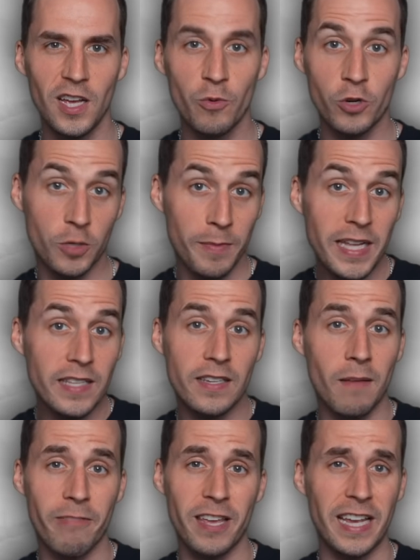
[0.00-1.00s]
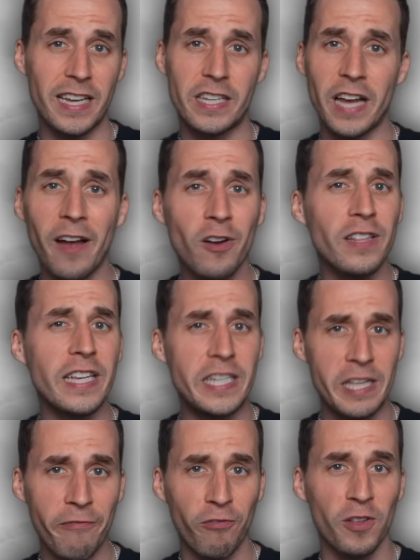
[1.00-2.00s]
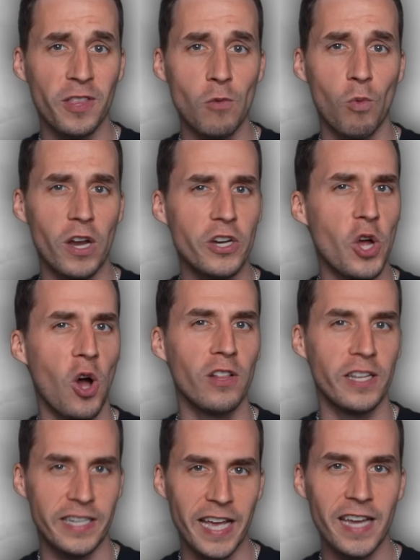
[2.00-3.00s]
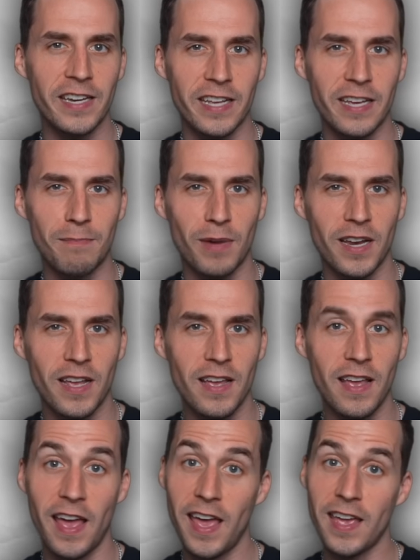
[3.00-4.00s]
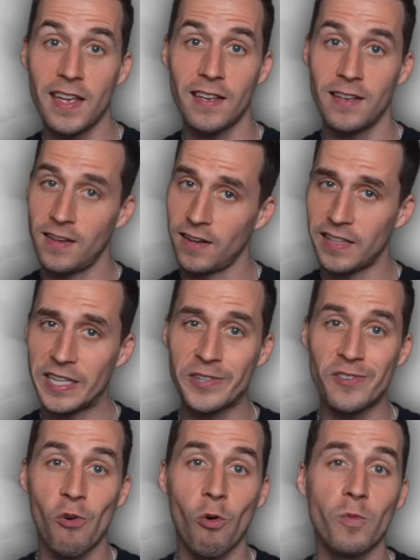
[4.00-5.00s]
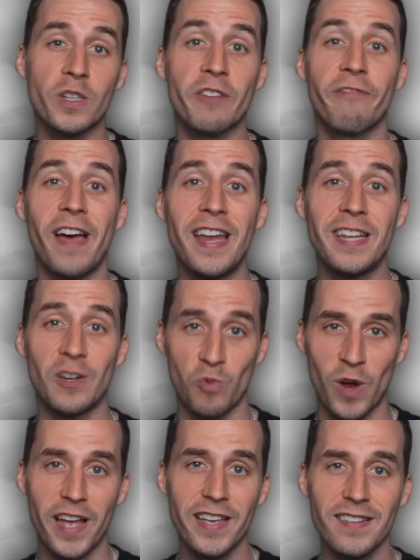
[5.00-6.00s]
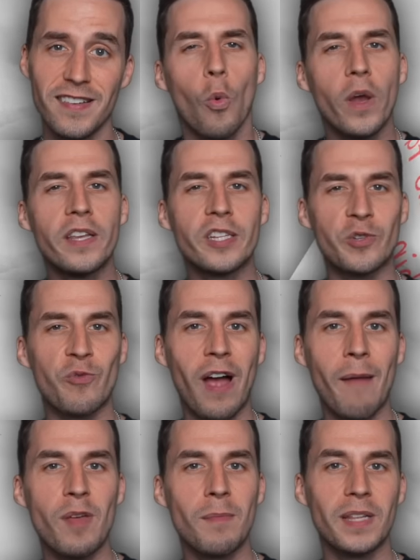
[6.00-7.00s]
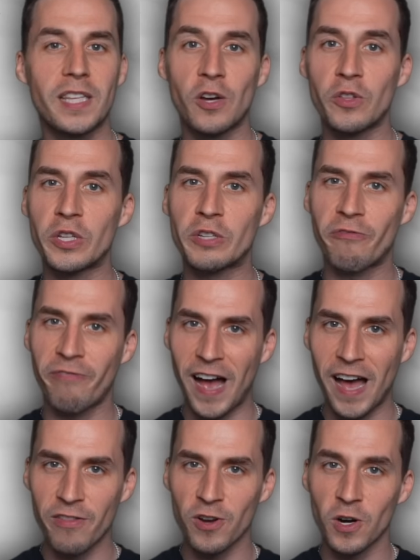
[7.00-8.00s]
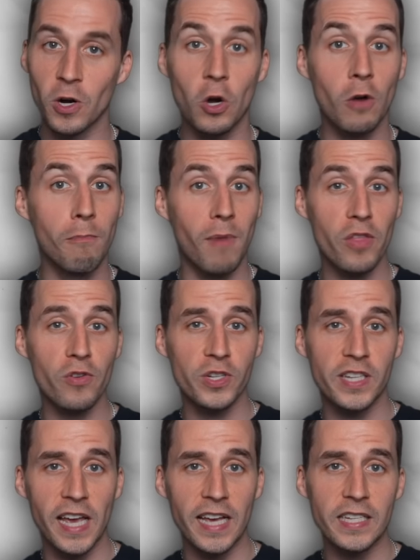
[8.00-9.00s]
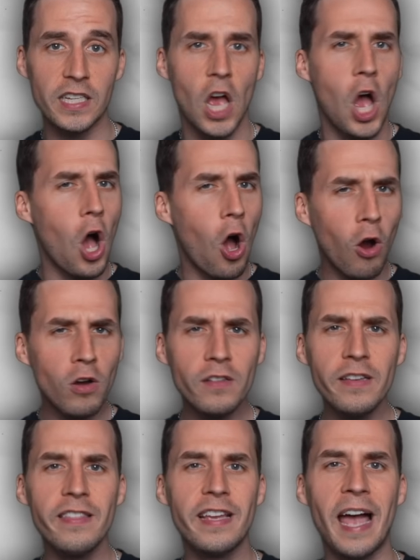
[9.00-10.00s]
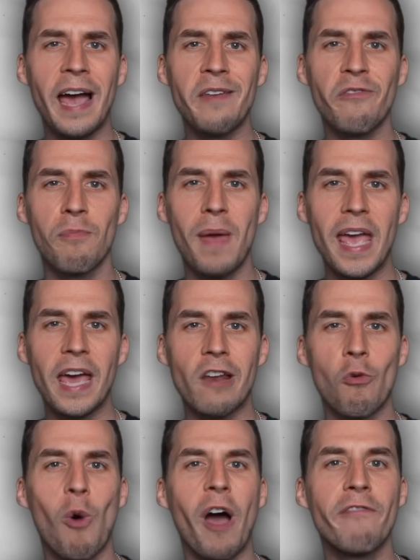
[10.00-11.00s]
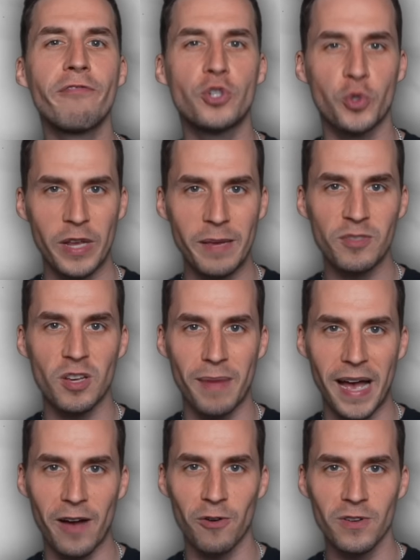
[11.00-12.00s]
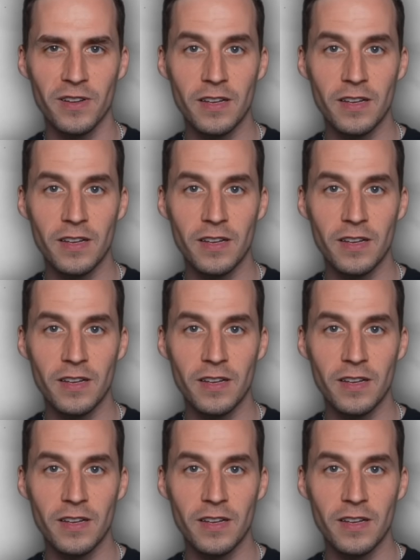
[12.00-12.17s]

Which means something entirely different than what Dahl intended, but hey, at least no one was offended, right? When describing Matilda's father, her mother says, "Hardly the kind of man a wife dreams about."